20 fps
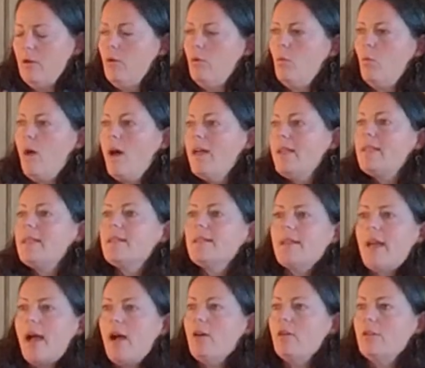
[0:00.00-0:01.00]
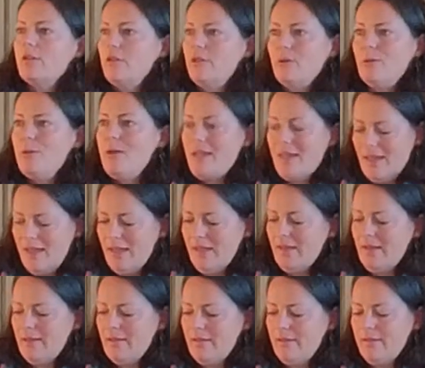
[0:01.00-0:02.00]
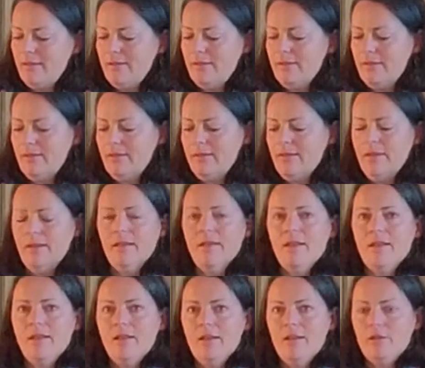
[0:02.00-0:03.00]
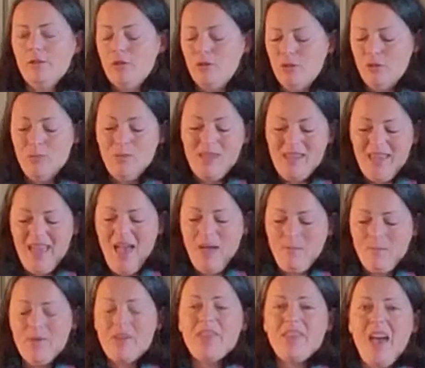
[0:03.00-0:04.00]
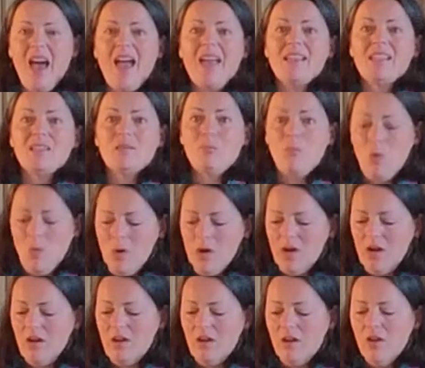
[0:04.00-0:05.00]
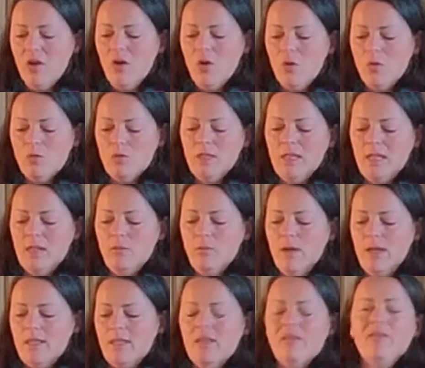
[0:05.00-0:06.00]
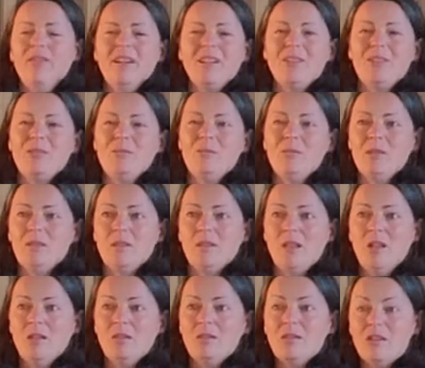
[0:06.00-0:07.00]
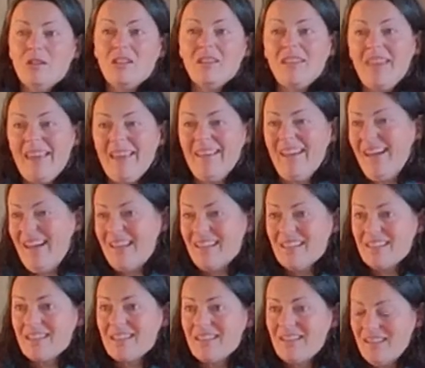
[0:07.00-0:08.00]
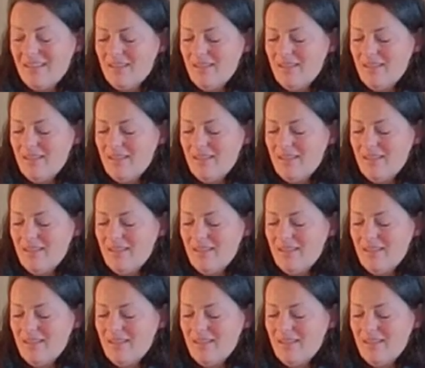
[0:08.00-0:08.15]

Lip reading: What is our duty? Do we empathize more only when the victims look like us?